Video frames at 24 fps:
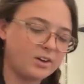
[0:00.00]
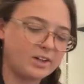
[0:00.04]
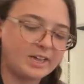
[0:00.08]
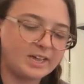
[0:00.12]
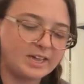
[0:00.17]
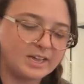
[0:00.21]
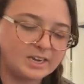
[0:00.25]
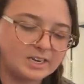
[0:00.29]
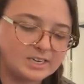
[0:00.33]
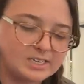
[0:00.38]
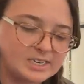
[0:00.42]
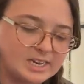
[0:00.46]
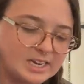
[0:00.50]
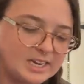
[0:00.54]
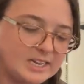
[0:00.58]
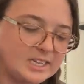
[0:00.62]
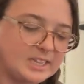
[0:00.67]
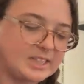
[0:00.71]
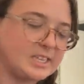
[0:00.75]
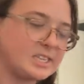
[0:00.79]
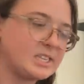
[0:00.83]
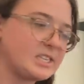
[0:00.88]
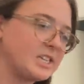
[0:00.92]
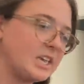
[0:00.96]
ahead and take
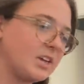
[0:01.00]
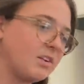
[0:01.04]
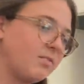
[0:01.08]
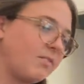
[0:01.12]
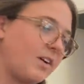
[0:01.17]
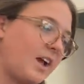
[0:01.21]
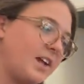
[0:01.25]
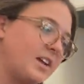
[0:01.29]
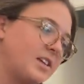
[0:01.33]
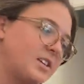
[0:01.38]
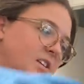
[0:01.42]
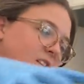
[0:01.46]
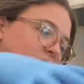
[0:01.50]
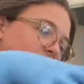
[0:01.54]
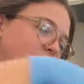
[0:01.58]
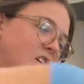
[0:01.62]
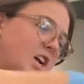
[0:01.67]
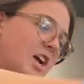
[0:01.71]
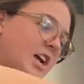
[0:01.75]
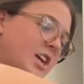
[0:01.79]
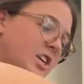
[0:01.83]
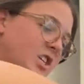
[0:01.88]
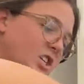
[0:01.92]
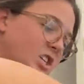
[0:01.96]
this like right to the
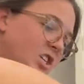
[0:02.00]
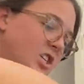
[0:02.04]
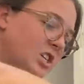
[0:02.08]
trash